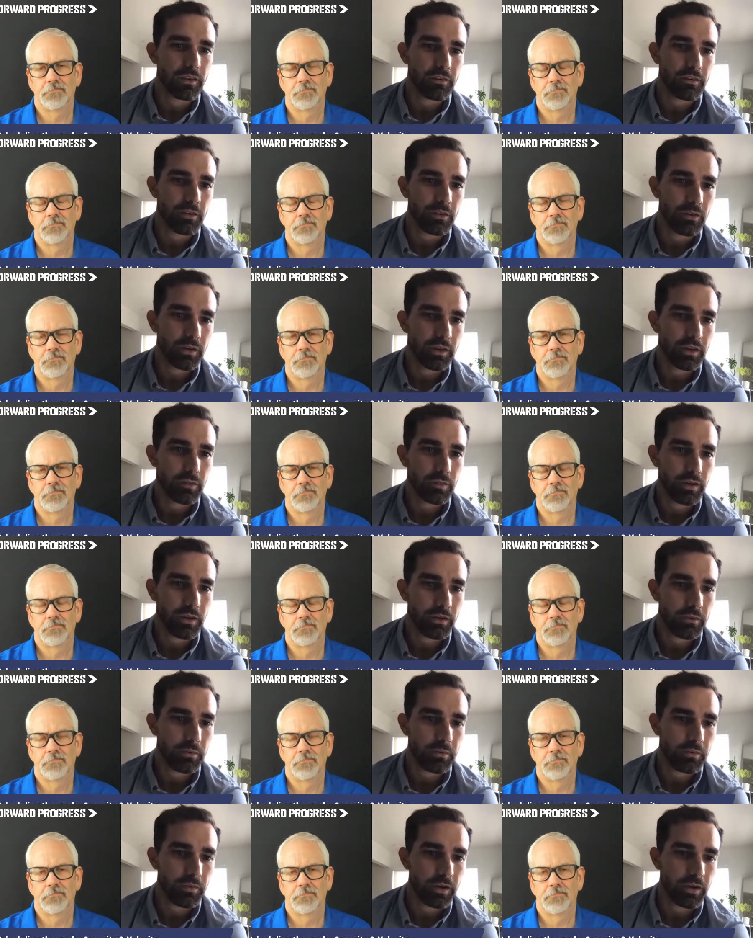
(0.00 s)
Speaker 1: If you need to be,
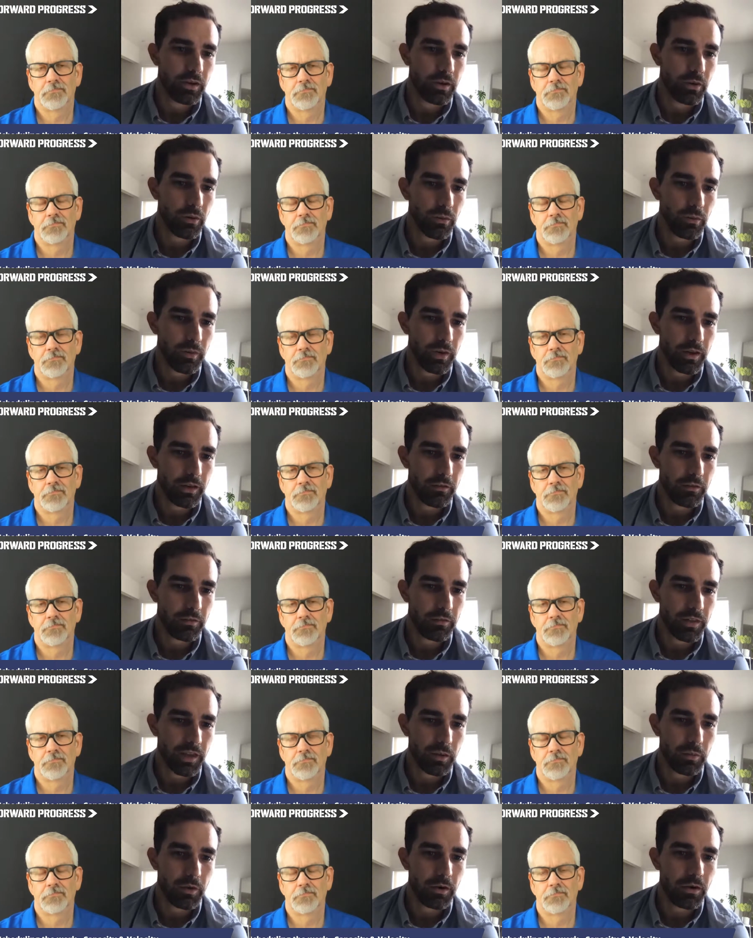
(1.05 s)
you know, if
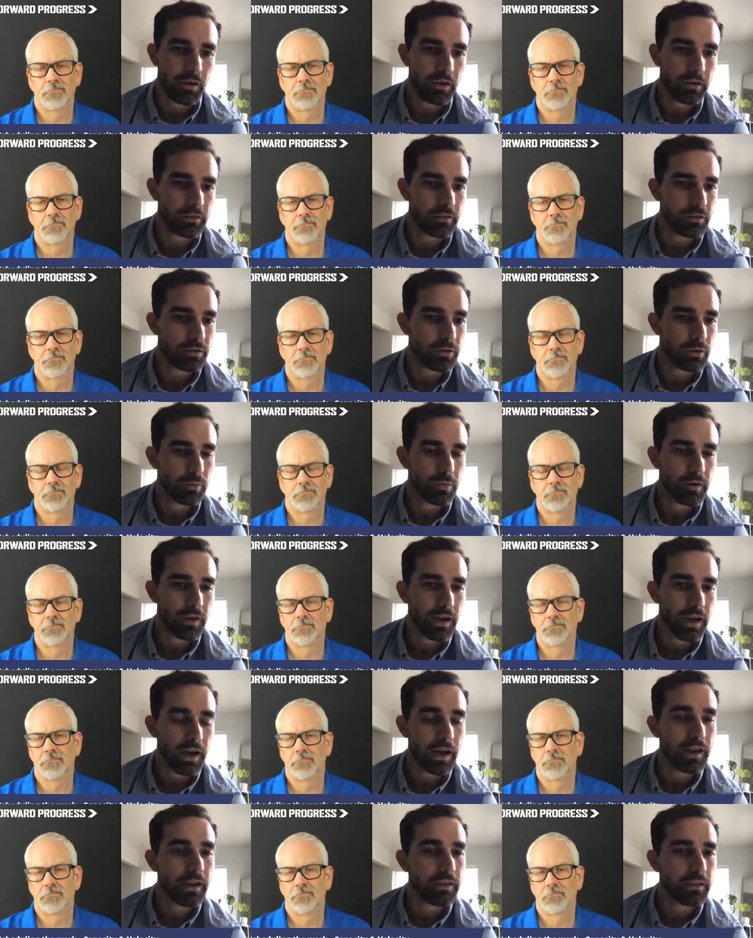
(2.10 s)
labor costs are super
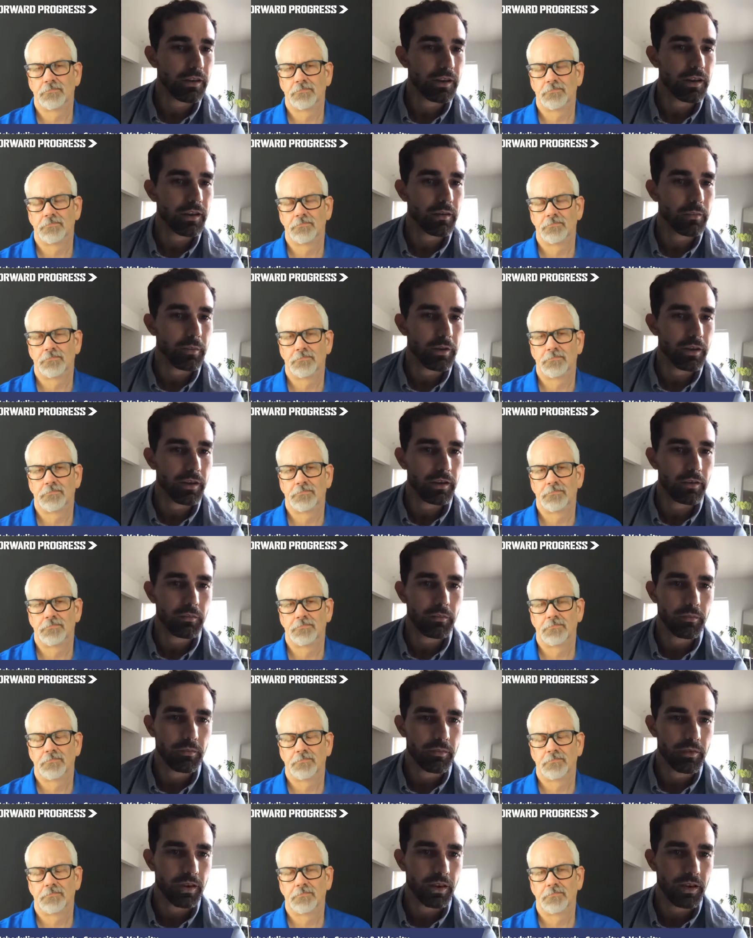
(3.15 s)
high and you need to be
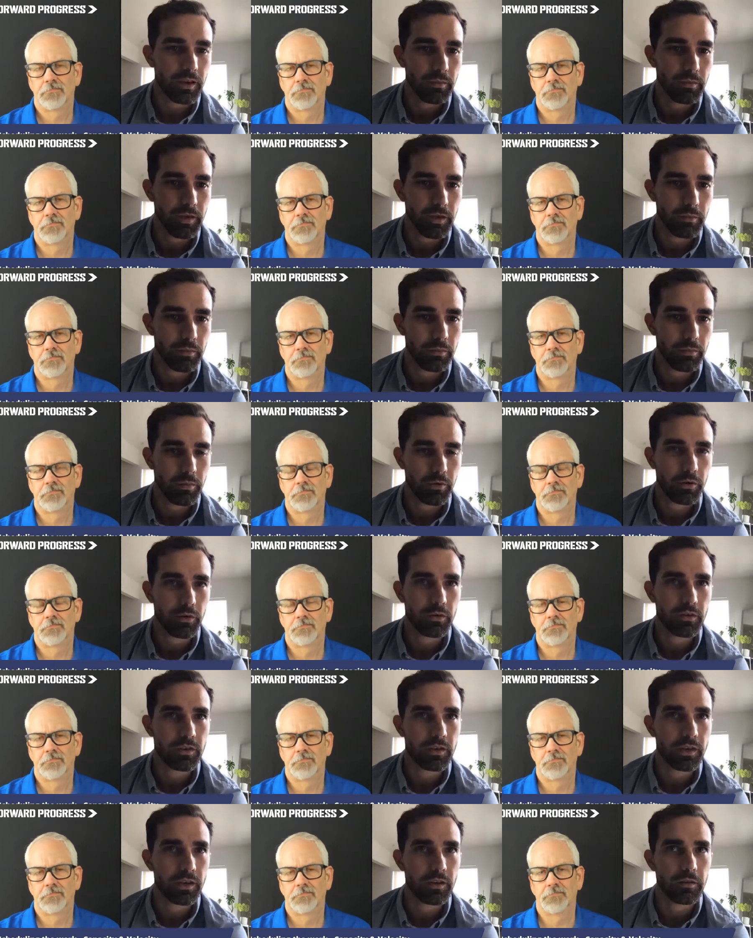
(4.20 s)
need to be
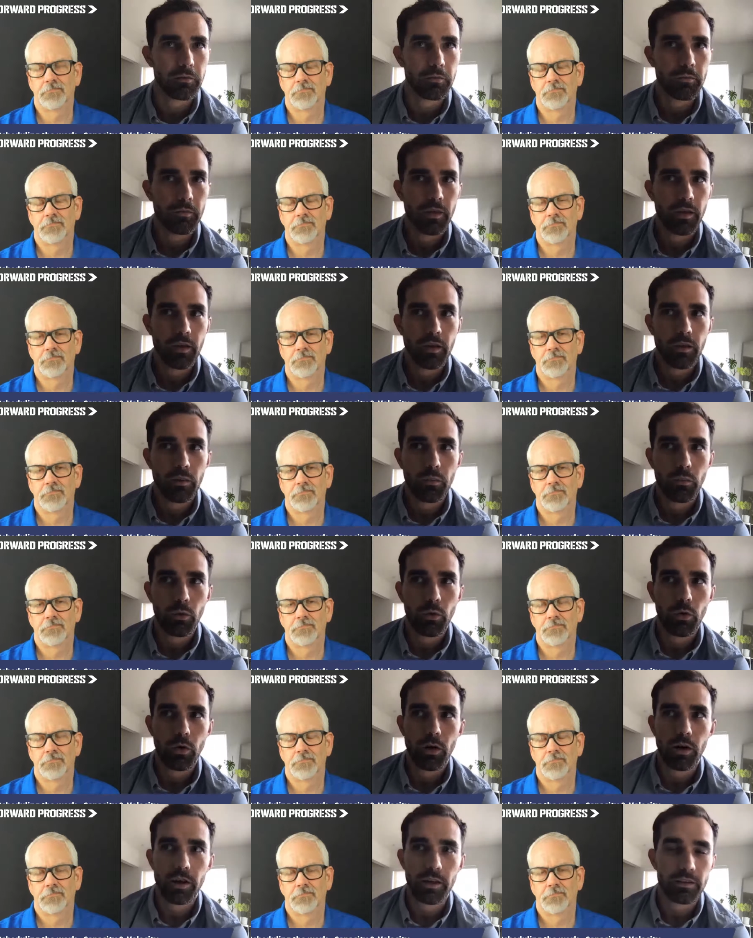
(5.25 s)
producing
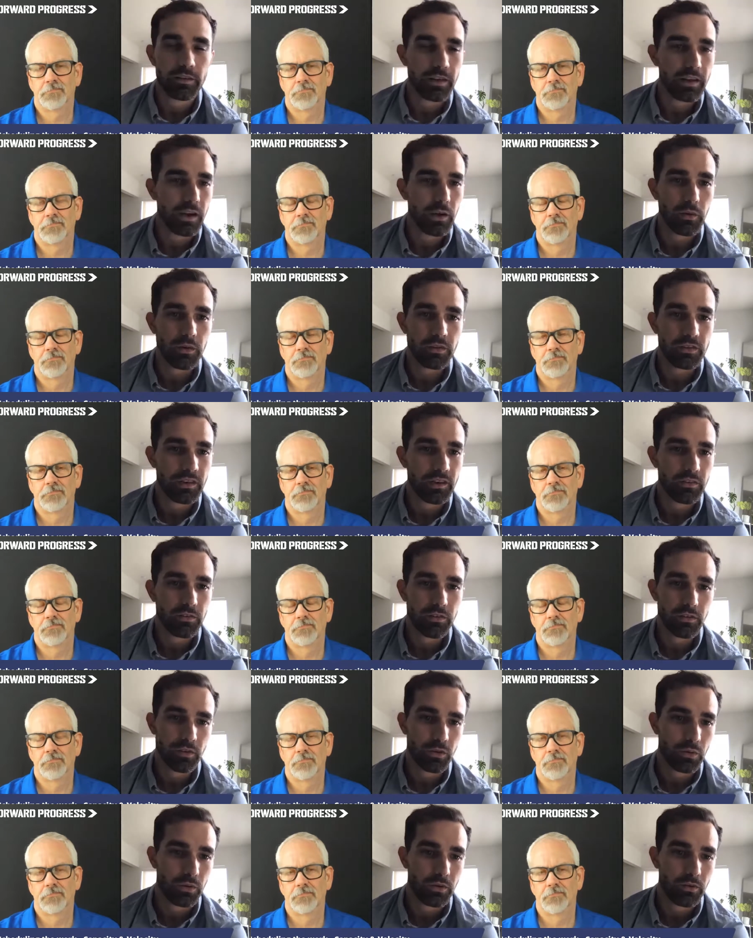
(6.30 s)
more in a 10 hour shift,
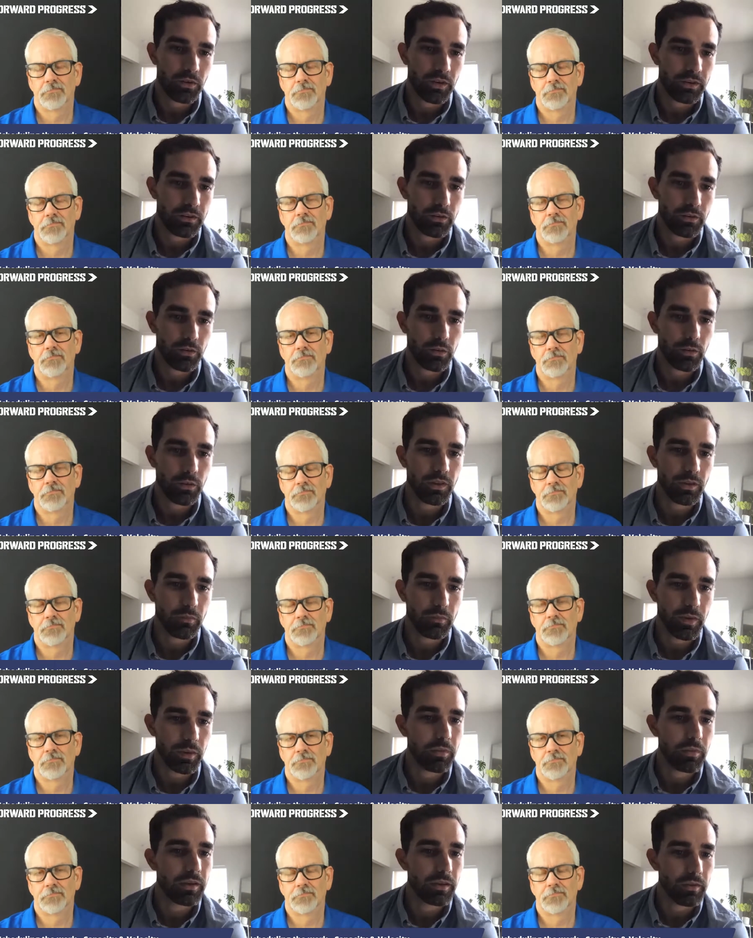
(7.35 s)
you don't want to run two, then
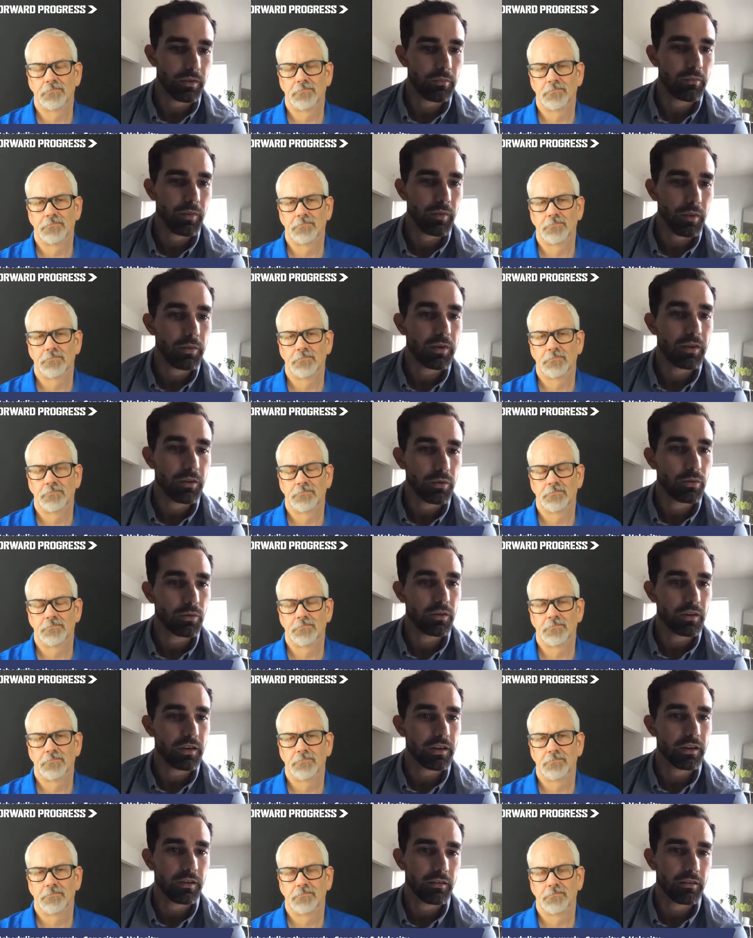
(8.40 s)
maybe maybe you
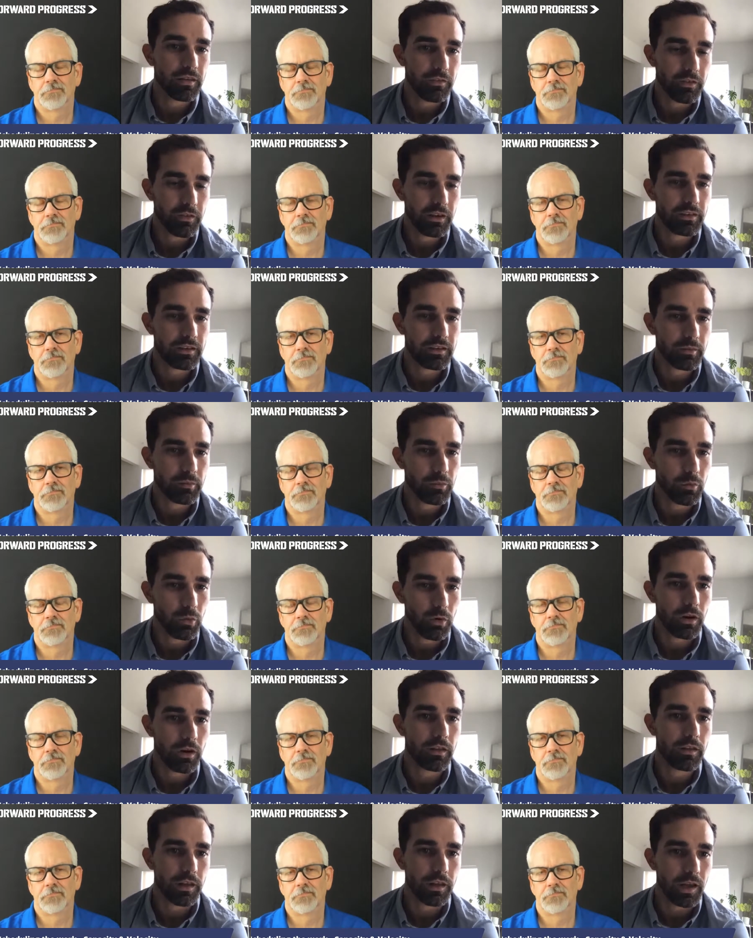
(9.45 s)
look at investing
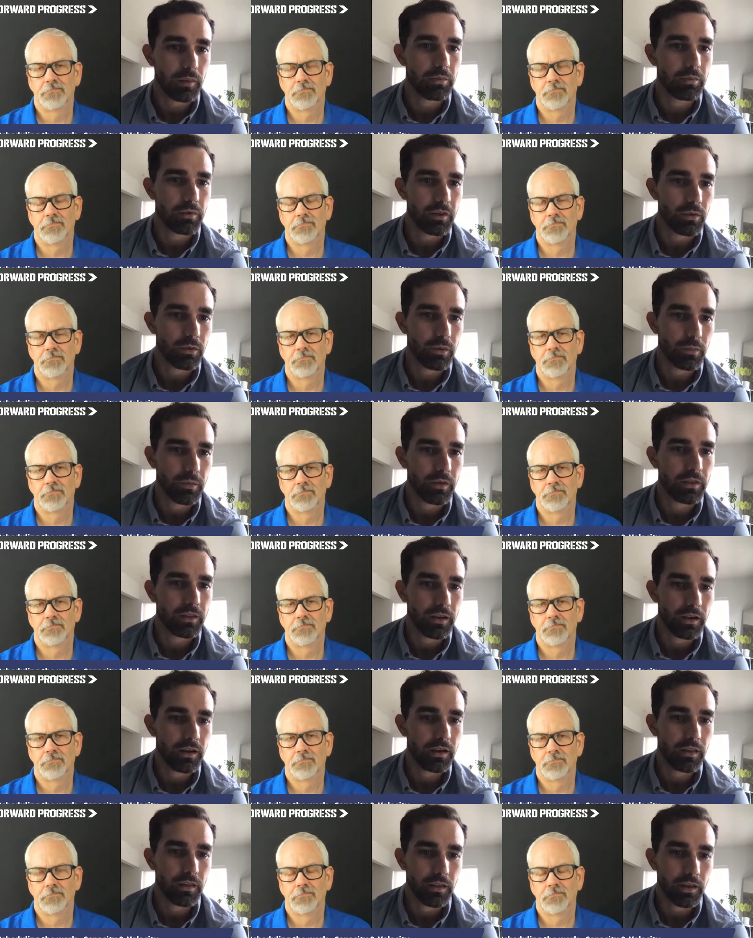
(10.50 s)
more in the capital equipment
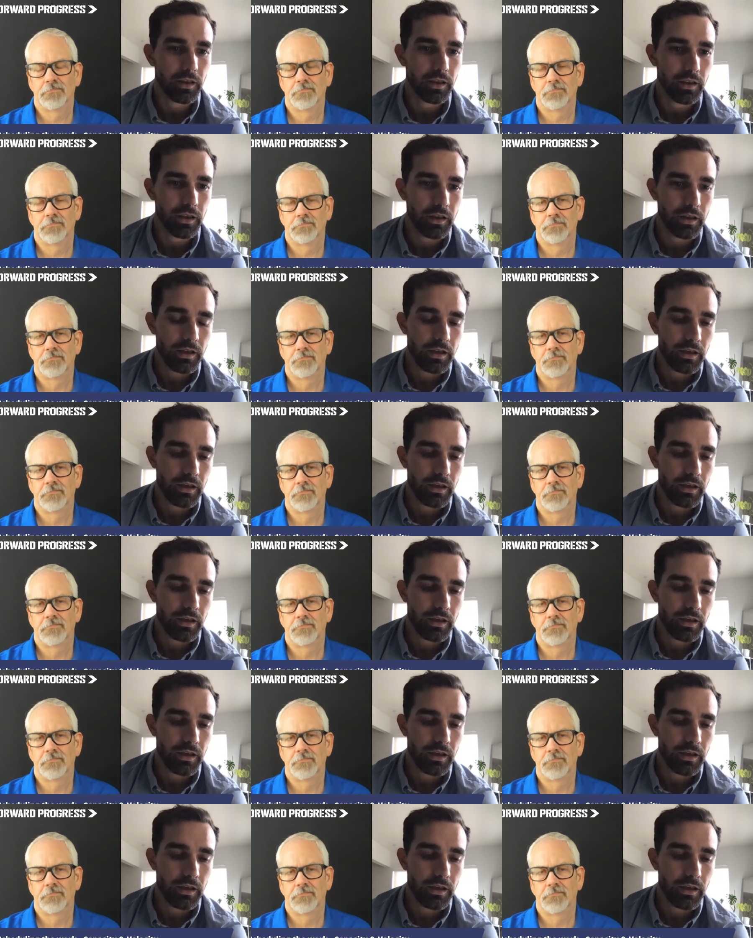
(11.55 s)
than anything.